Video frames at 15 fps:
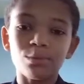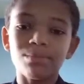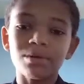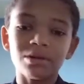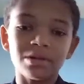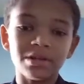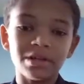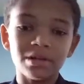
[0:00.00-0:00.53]

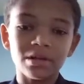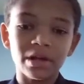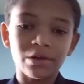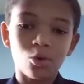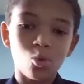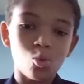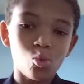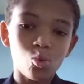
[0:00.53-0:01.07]
ability? Like
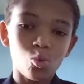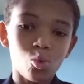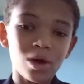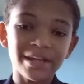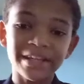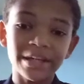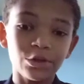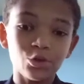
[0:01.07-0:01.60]

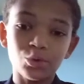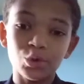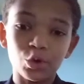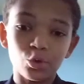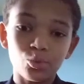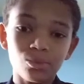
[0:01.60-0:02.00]
what can you do?